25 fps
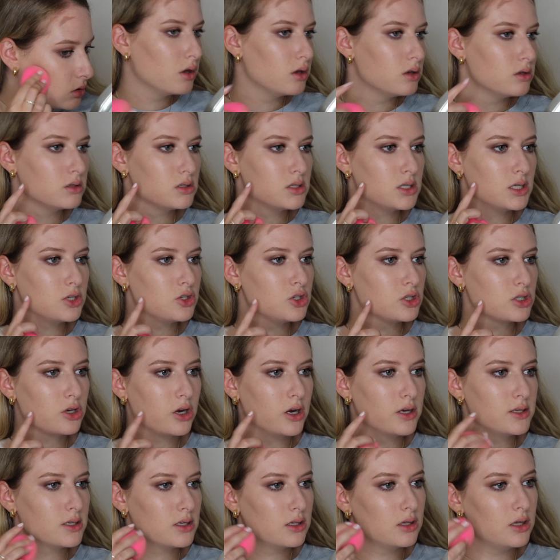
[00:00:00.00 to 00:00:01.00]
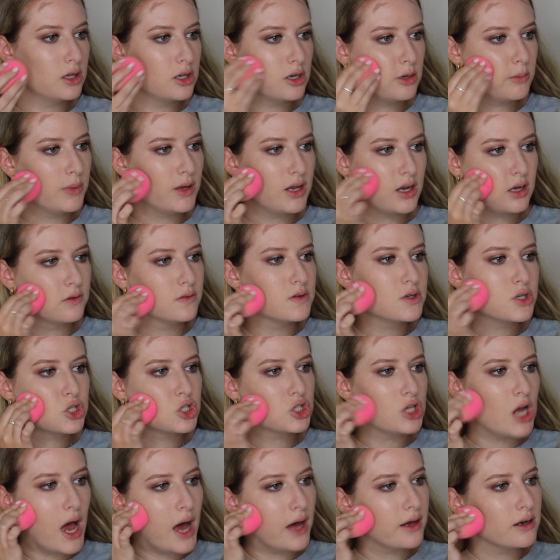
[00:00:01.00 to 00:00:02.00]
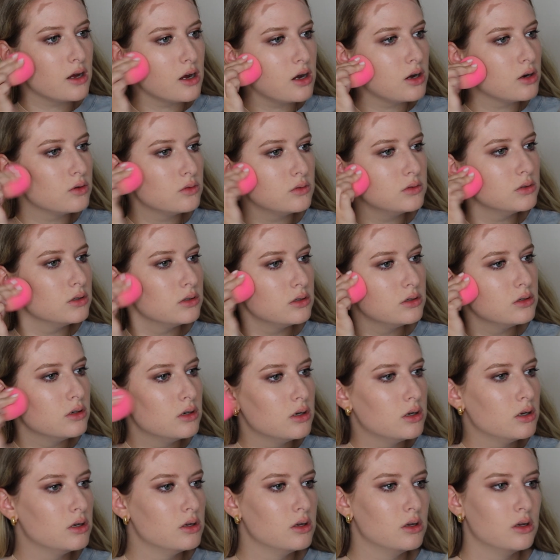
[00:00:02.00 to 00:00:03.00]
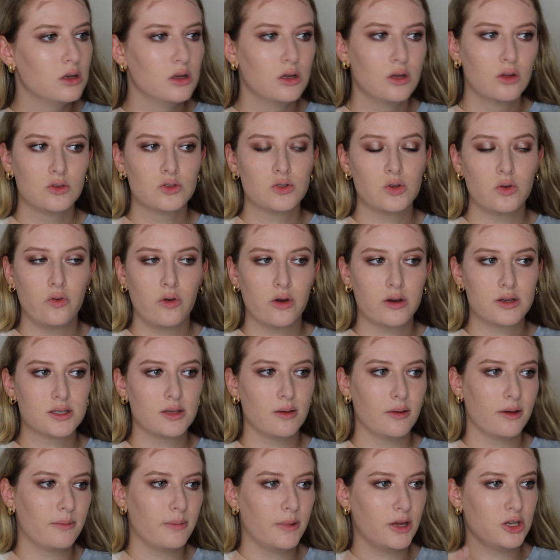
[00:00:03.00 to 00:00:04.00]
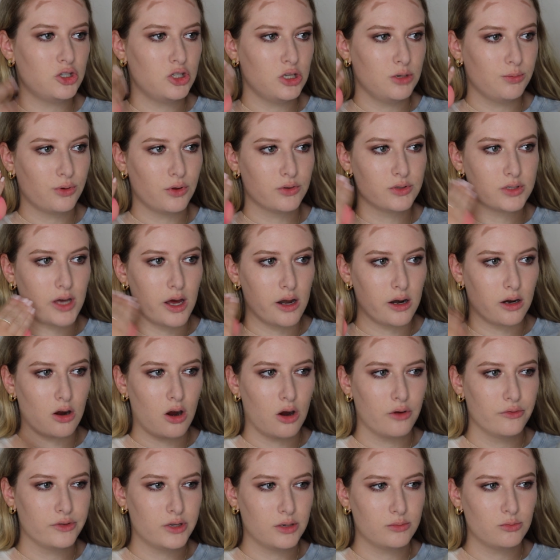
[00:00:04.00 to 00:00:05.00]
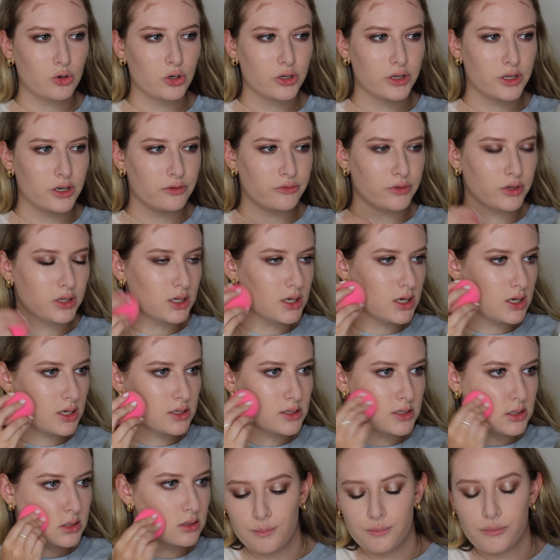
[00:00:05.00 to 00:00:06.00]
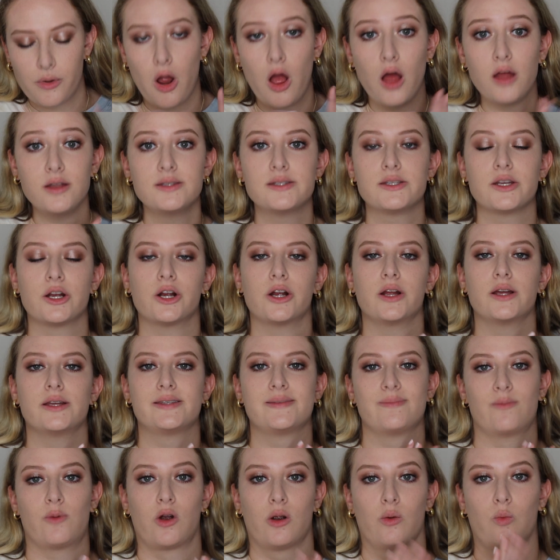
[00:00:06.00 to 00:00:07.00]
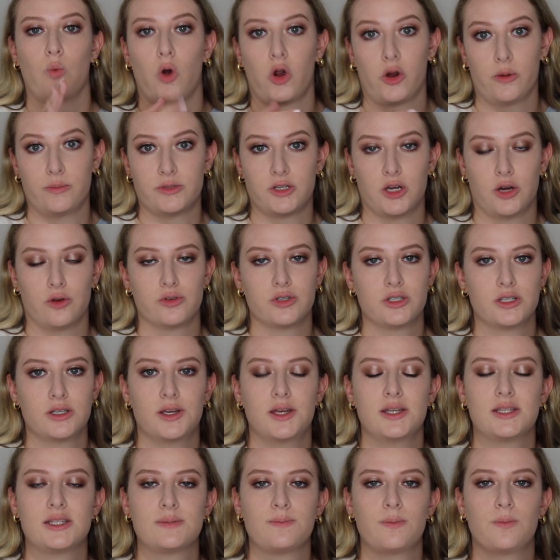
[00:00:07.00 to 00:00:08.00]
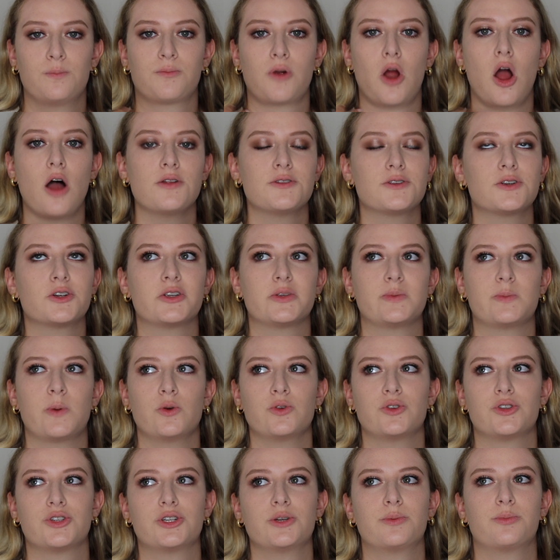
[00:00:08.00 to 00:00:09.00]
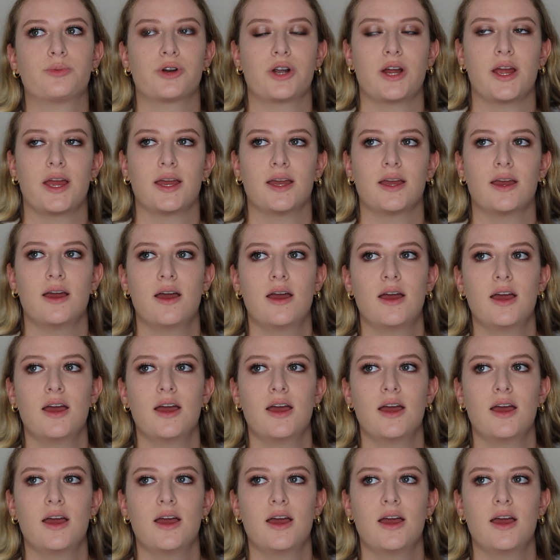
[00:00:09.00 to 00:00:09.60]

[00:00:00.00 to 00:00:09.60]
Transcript: See, it just creates a little bit of shadow. So it looks like my cheekbone's kind of carved out more than it really is. Bronzer is more warm toned. Bronzer is supposed to bring